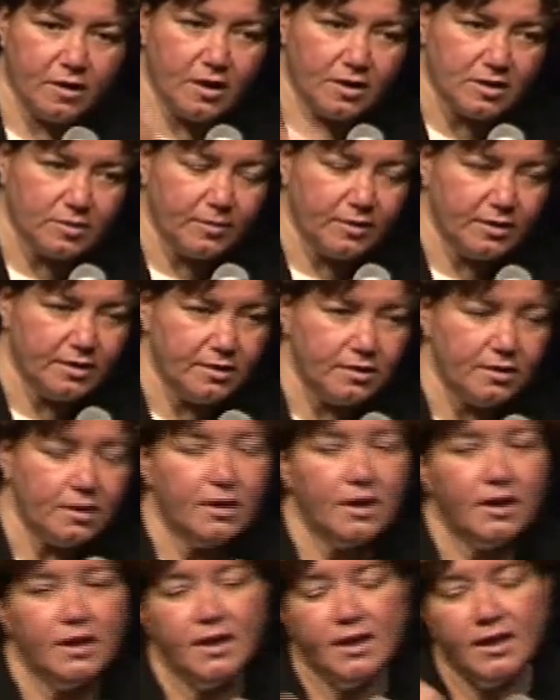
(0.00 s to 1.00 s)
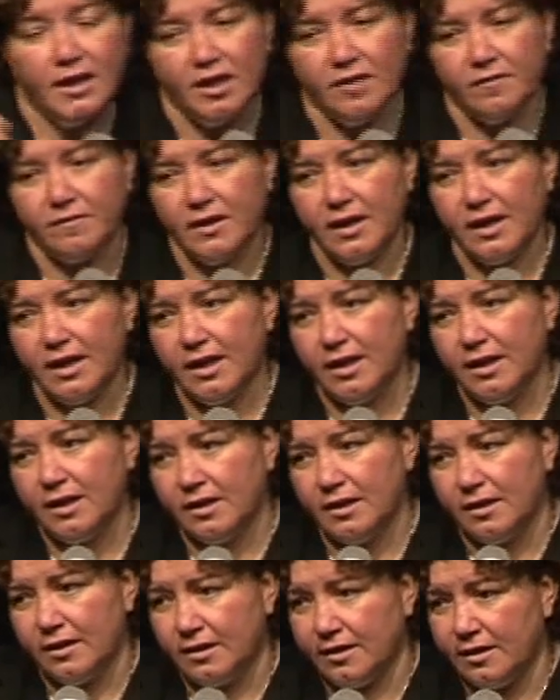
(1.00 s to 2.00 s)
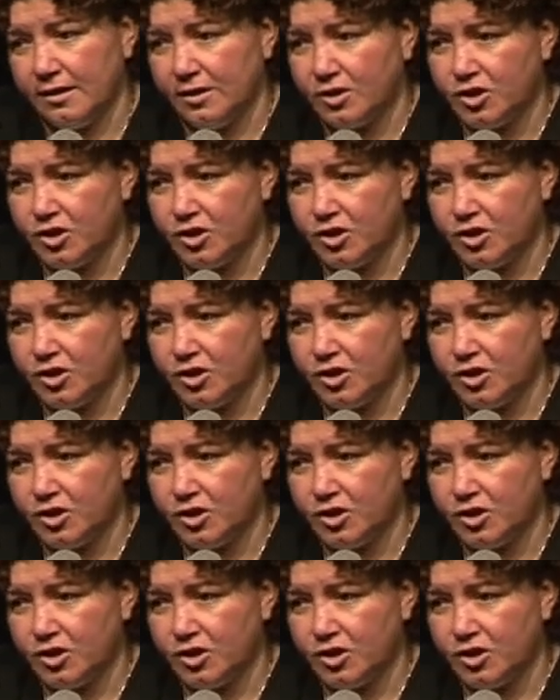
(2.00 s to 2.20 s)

husband. If they uh,